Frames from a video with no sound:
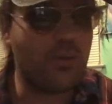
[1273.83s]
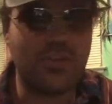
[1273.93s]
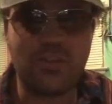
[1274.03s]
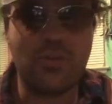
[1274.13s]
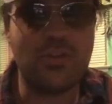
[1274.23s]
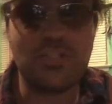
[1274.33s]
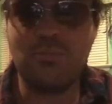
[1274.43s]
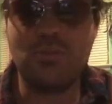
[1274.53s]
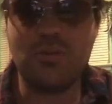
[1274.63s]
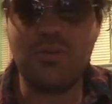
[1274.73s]
It's just only just a
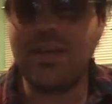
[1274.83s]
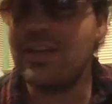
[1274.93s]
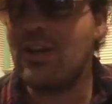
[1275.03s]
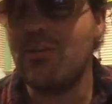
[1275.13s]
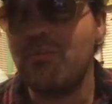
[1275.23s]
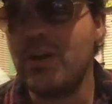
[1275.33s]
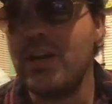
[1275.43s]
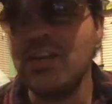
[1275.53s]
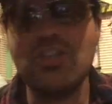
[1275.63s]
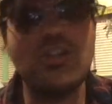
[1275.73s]
movie, I know.
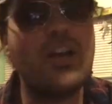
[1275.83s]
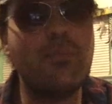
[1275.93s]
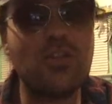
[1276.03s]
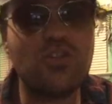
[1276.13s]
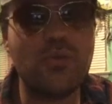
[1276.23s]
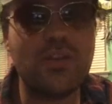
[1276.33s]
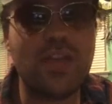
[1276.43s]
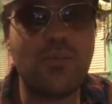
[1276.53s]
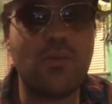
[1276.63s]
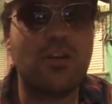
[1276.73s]
But you should not be doing
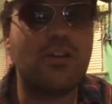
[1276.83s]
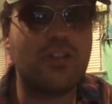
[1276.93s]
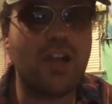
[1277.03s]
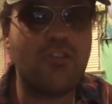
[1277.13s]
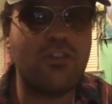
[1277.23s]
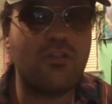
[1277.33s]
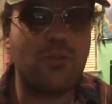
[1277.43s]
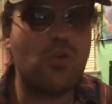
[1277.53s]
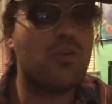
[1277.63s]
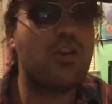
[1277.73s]
that when you're a Godzilla film.
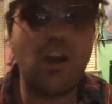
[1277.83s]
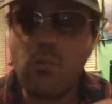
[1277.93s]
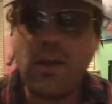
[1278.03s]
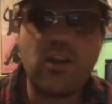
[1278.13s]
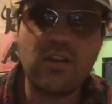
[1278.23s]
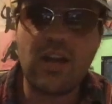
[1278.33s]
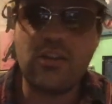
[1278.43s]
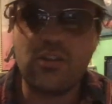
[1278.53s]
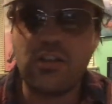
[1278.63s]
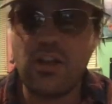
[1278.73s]
You don't cut away your, God,
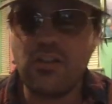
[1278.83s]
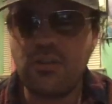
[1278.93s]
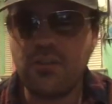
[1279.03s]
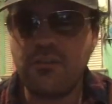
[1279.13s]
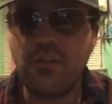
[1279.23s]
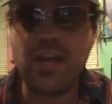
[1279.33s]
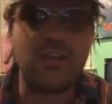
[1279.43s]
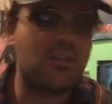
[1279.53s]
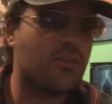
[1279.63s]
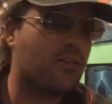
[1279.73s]
your Godzilla
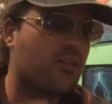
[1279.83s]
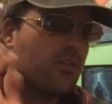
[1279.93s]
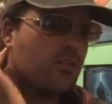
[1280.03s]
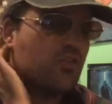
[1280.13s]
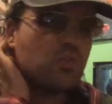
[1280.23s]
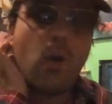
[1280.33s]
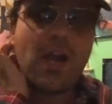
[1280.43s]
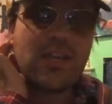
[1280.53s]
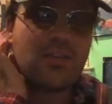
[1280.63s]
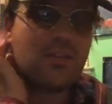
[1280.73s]
fights.
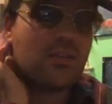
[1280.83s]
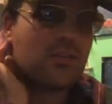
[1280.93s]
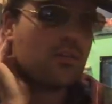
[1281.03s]
Twice.